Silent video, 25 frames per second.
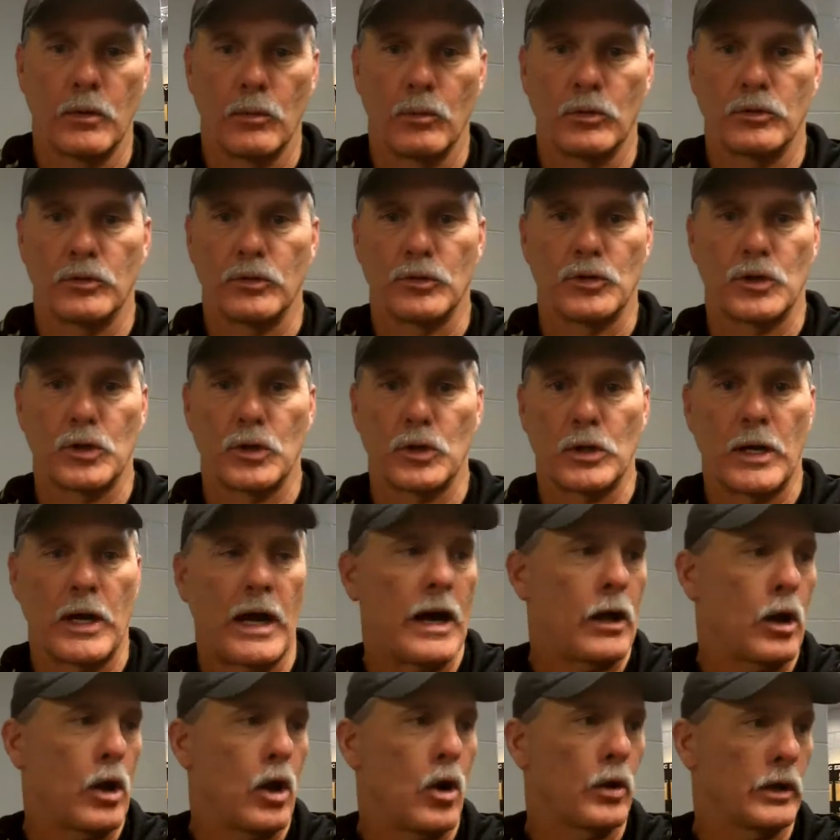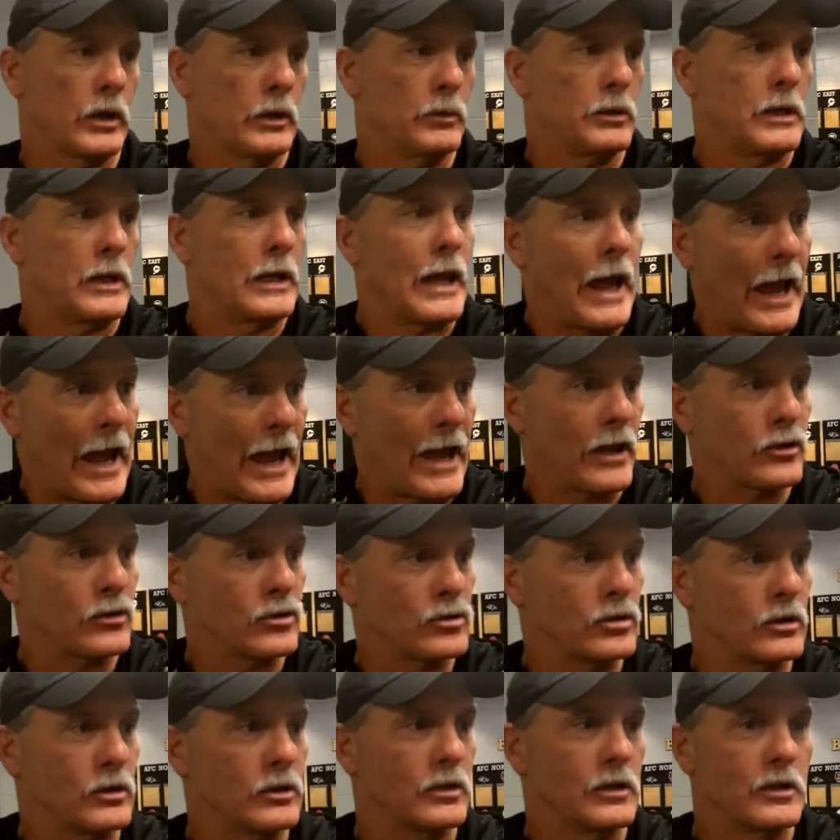wasn't sure how long it would
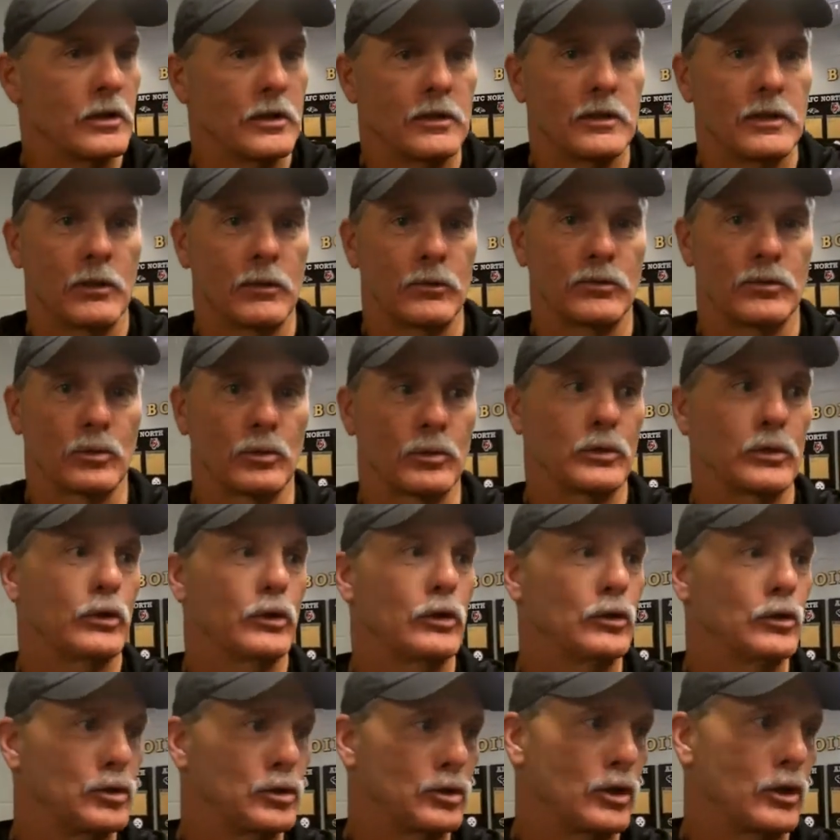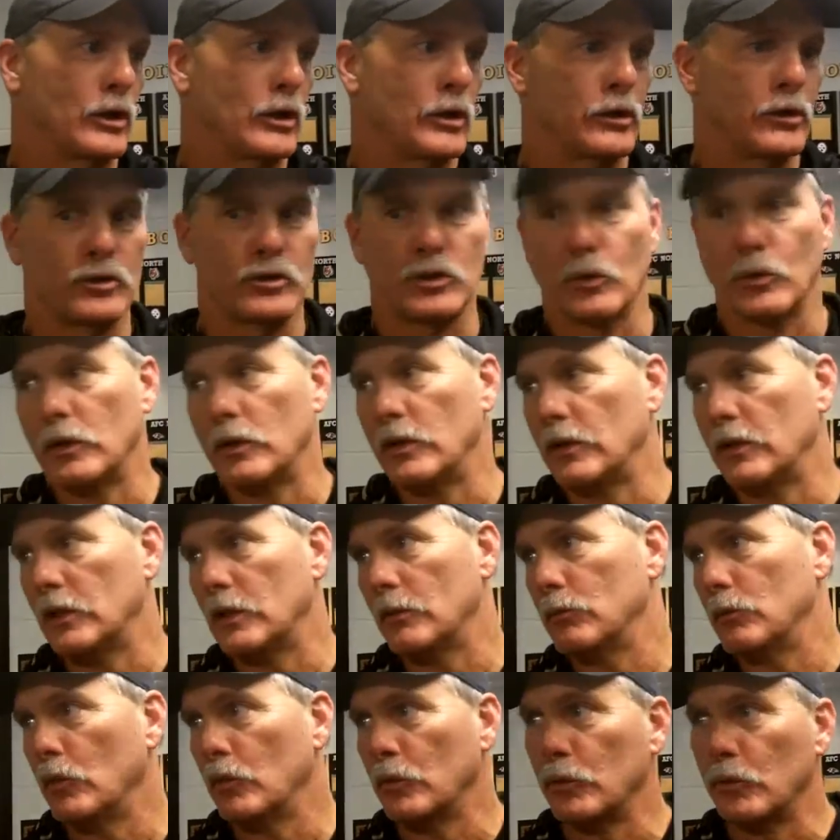last, and that was a real concern. So we ended
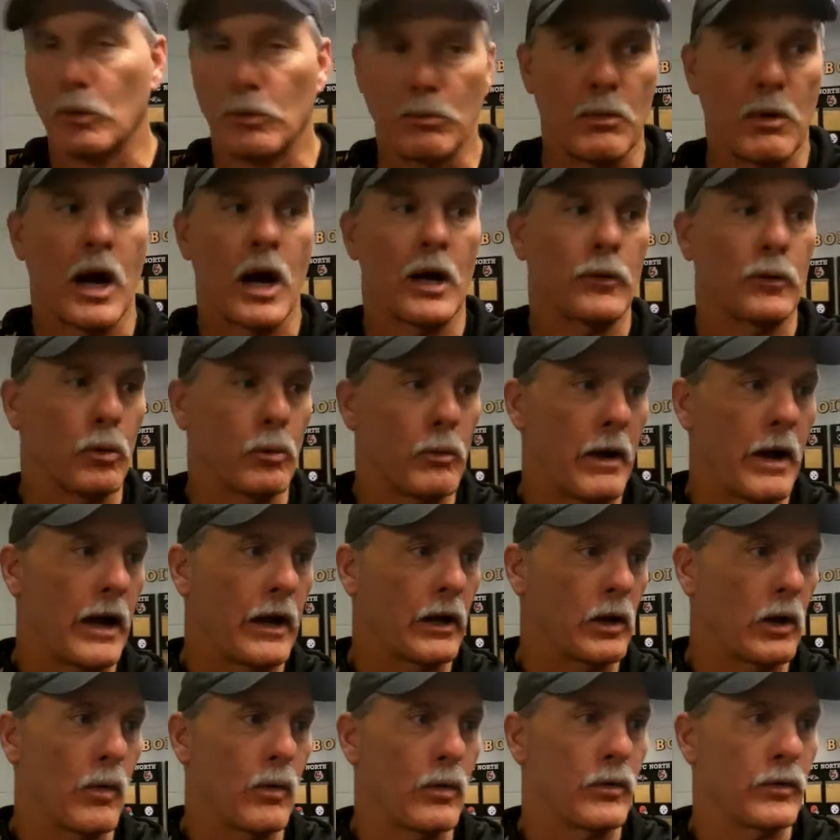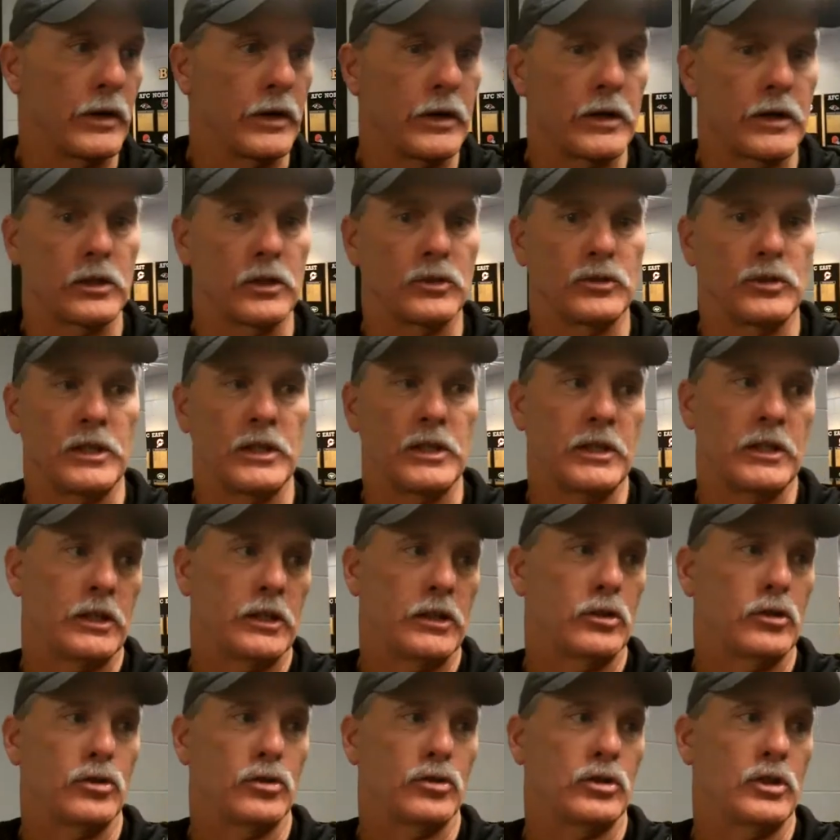up moving Normando back over there because he had
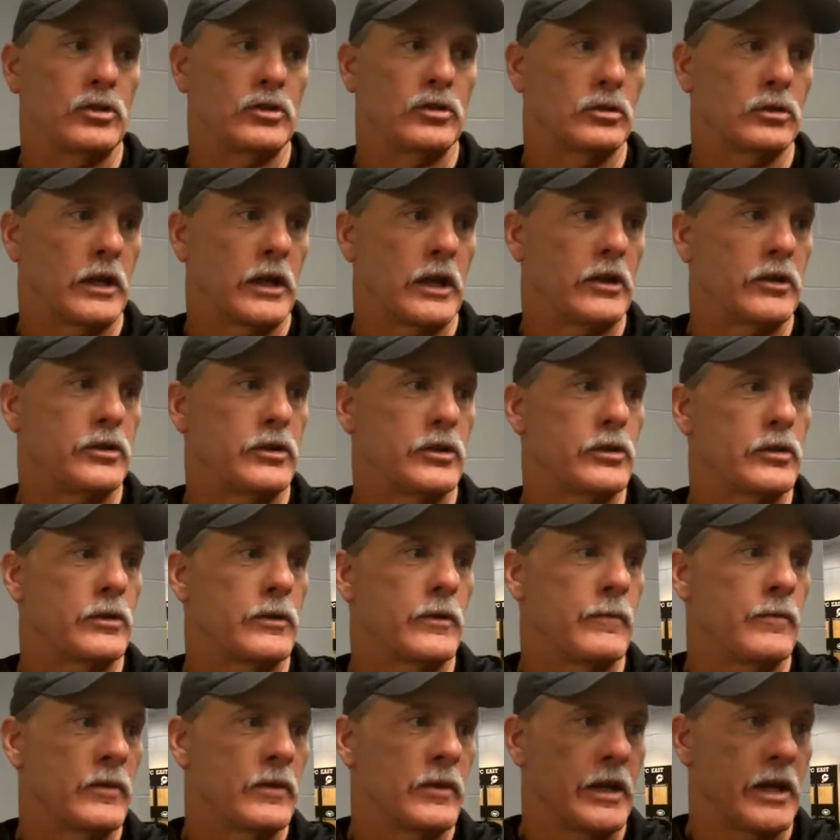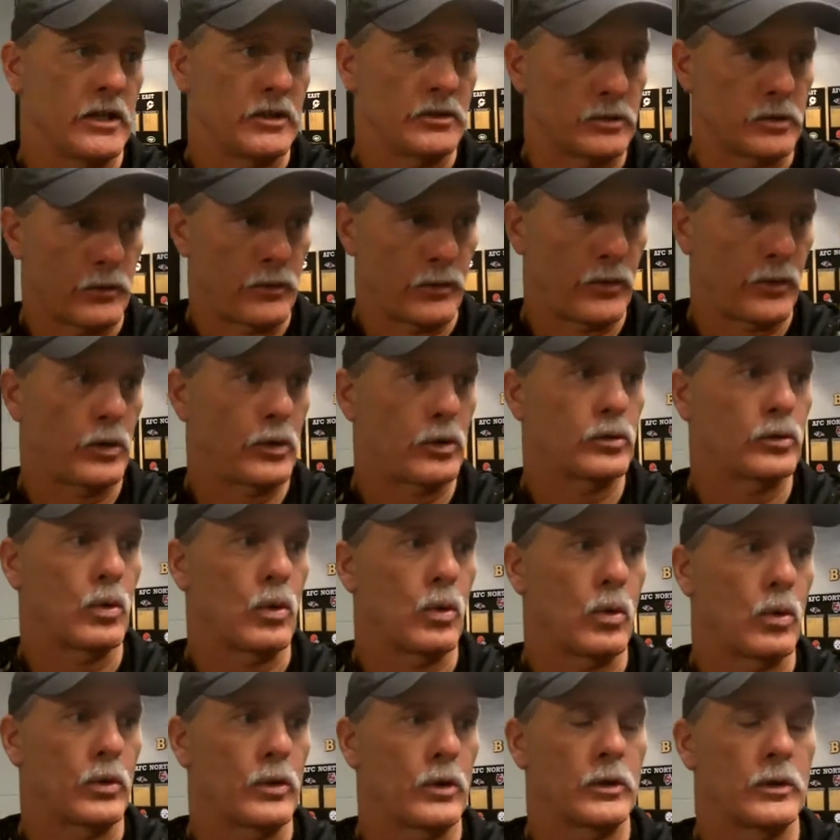ended the season last year as our third
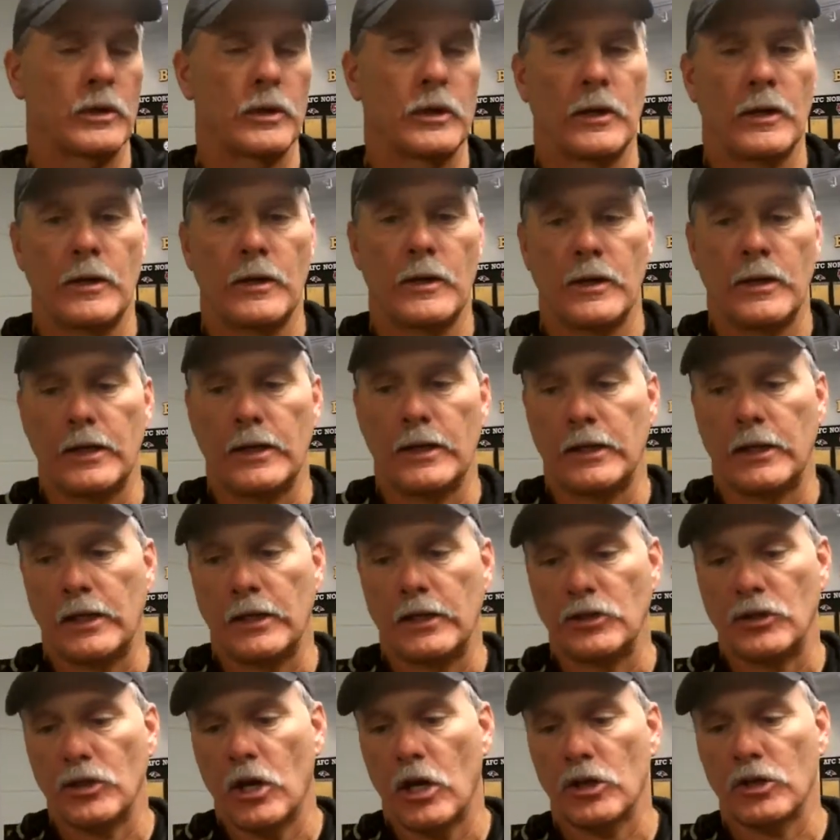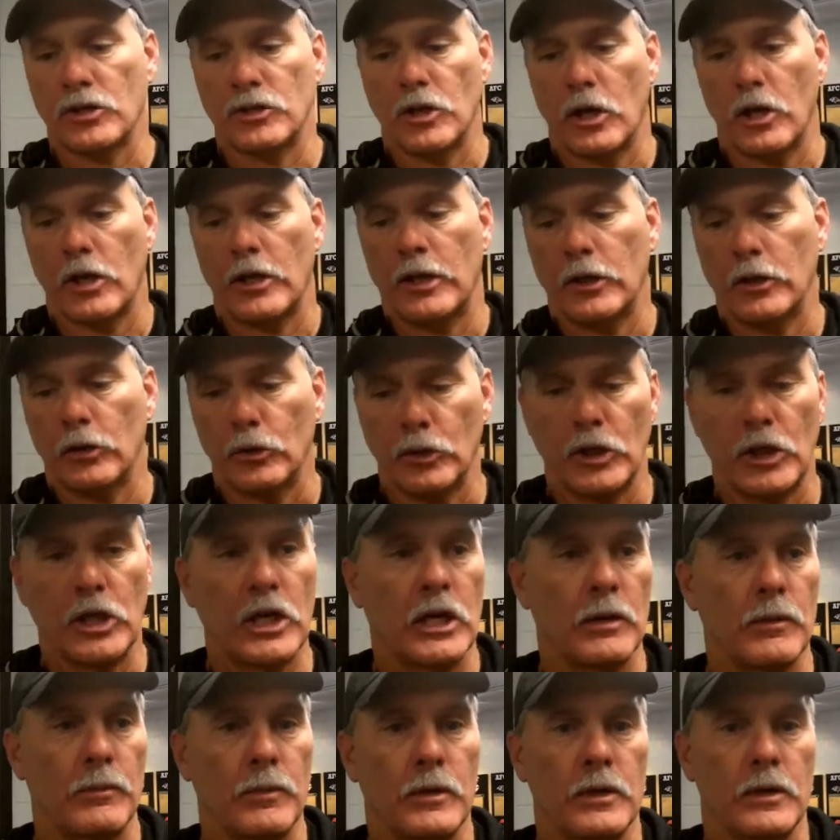corner. And had Josh not held
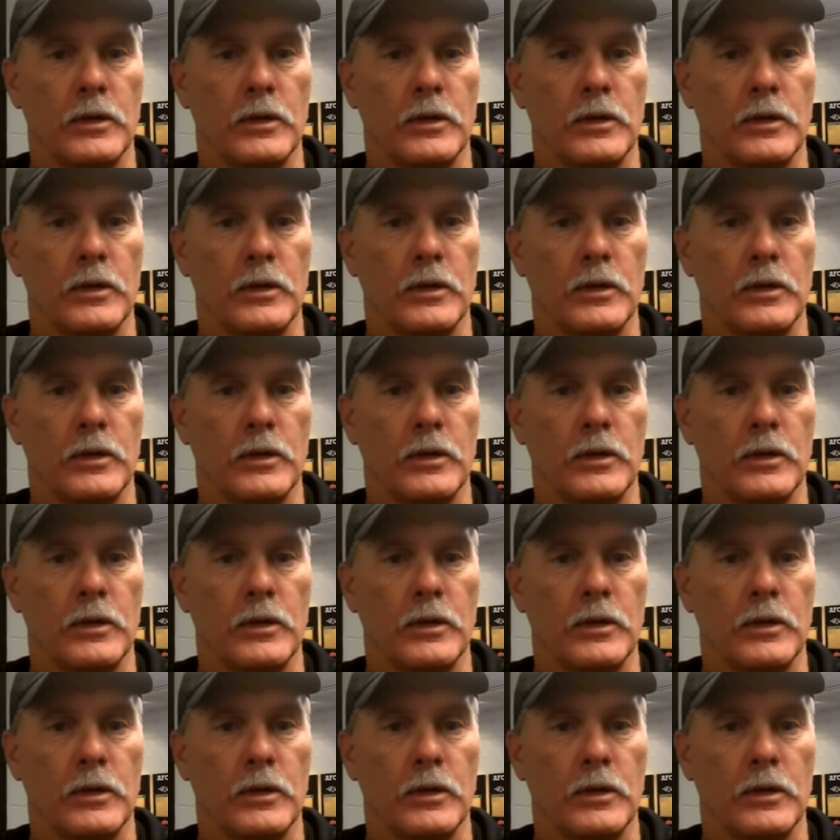up,